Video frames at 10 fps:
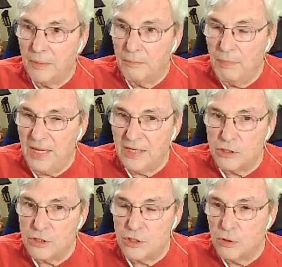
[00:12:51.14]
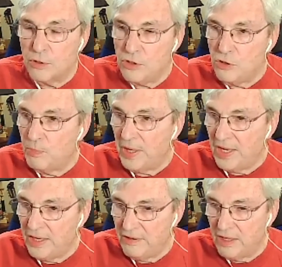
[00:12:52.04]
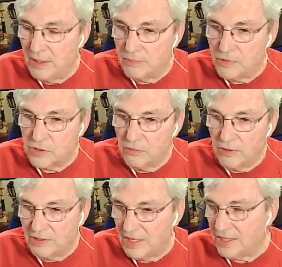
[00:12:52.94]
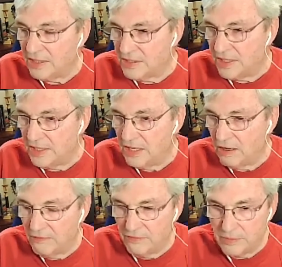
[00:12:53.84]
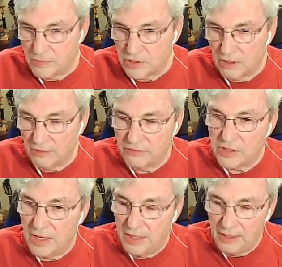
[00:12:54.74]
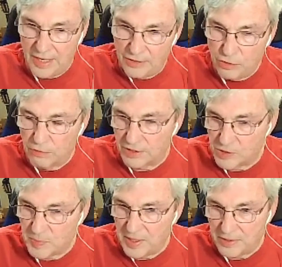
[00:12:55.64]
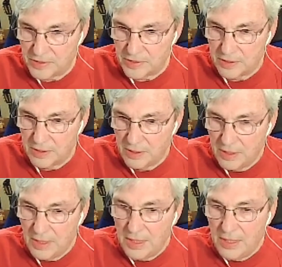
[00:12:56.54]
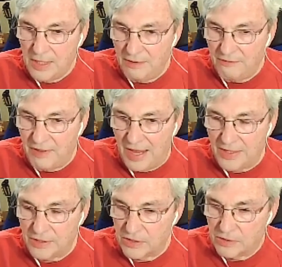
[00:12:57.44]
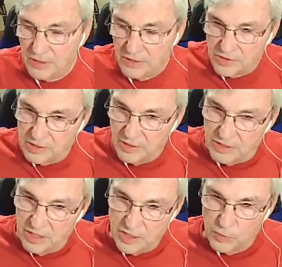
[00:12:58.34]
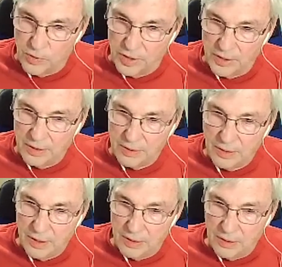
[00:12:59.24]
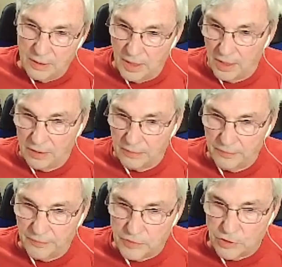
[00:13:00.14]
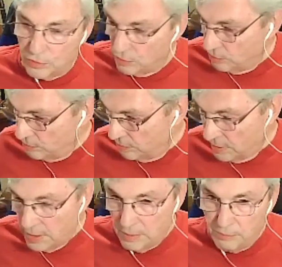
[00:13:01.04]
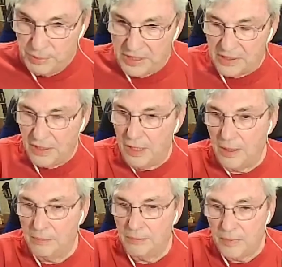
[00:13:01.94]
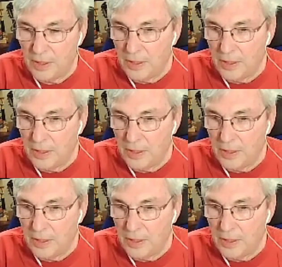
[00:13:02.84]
making sure you pay them so that they can take care of themselves at your expense, and that is continuing to become